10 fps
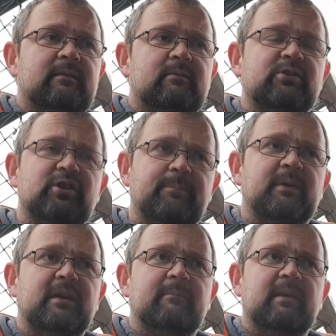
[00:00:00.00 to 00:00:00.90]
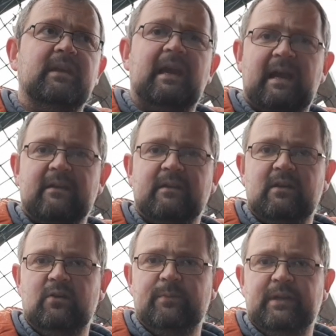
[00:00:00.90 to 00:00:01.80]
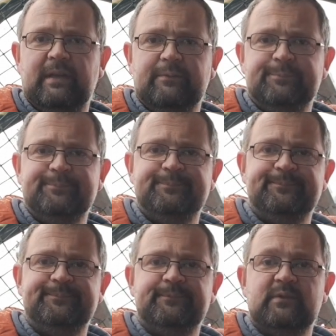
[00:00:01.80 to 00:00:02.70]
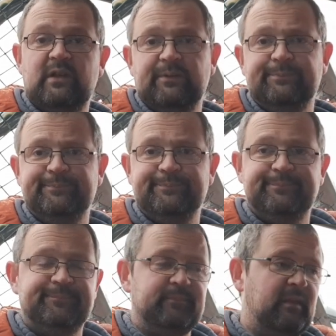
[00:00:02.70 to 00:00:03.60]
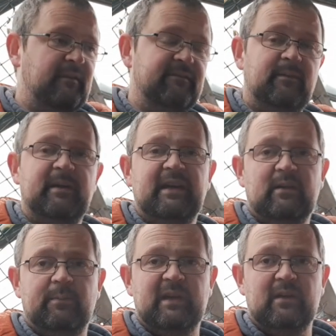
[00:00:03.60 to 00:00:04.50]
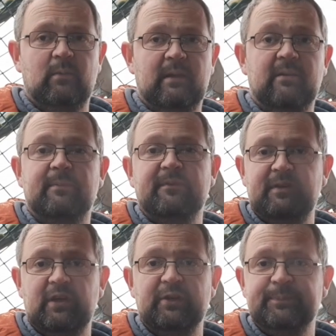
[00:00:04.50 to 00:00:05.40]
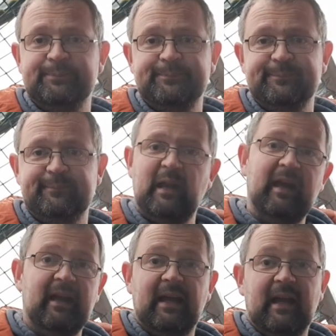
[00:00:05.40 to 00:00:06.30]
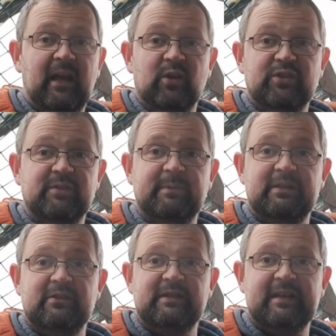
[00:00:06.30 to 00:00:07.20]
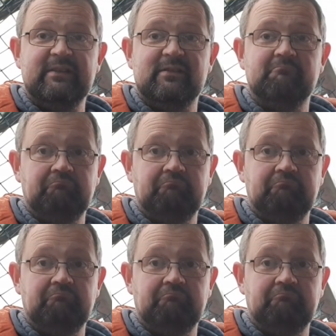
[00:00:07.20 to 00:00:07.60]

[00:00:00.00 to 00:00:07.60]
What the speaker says: it should be me at the allotment now. So for me it'll be a little while, but for you it'll just be 2 seconds.